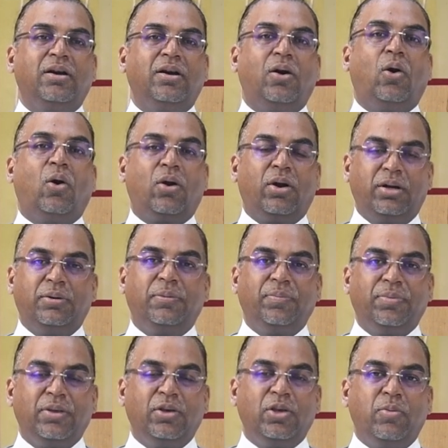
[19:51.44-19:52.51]

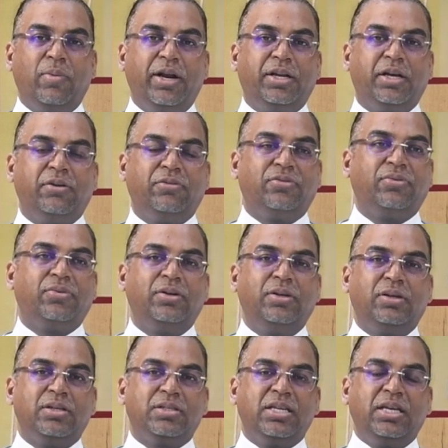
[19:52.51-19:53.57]
Or you might have
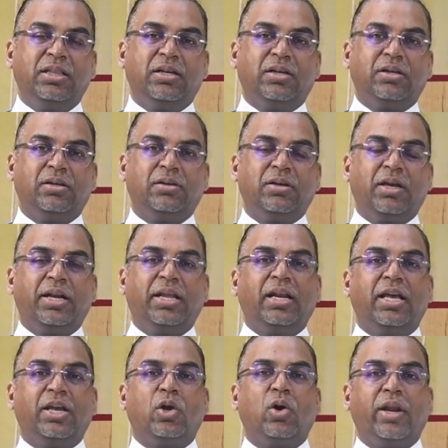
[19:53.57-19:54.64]
seen the heading
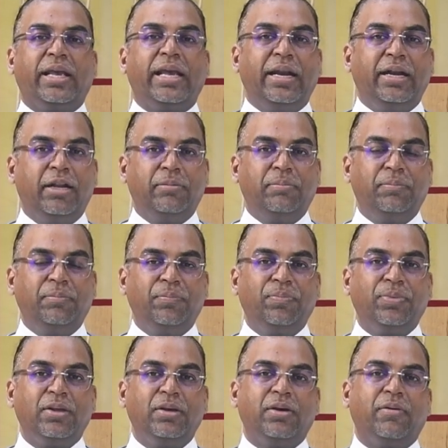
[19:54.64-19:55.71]
like
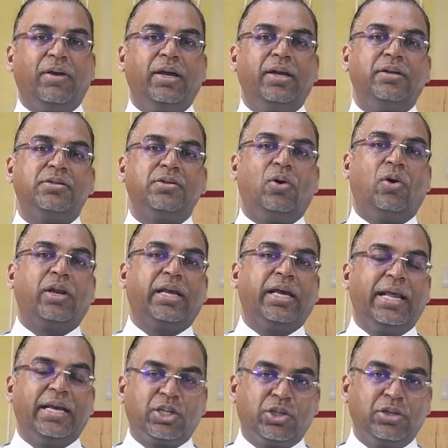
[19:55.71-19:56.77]
corrigendum, right? Or
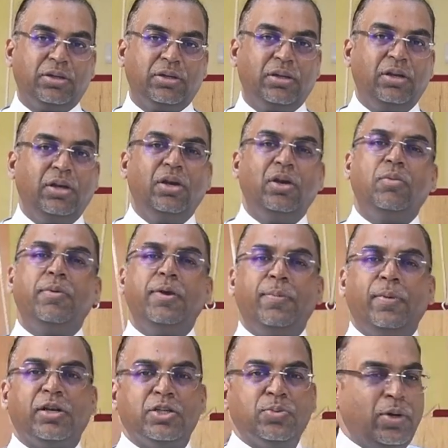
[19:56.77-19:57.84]
correction.
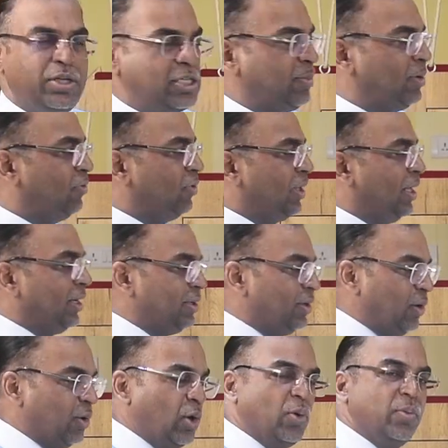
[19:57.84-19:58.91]
People responsible for that
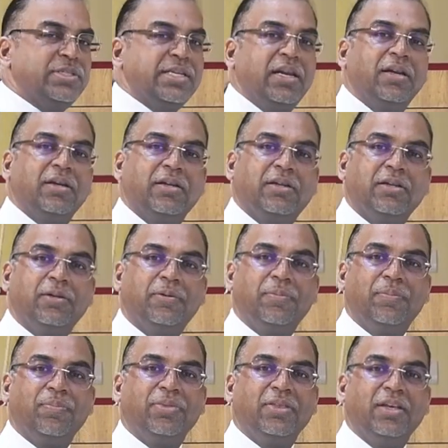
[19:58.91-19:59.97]
are always analytical.
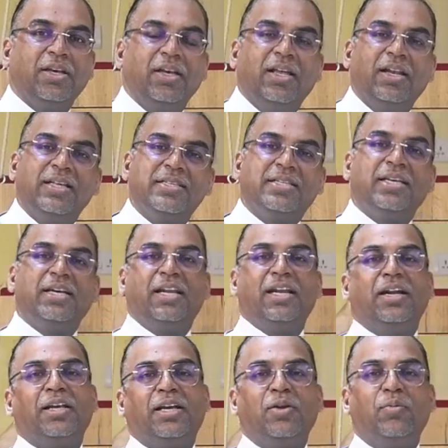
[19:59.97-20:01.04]
Let's say
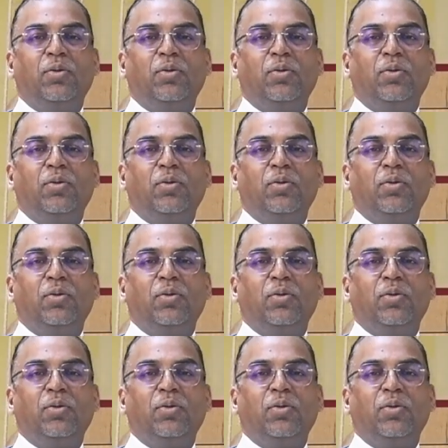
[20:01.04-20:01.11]
analytical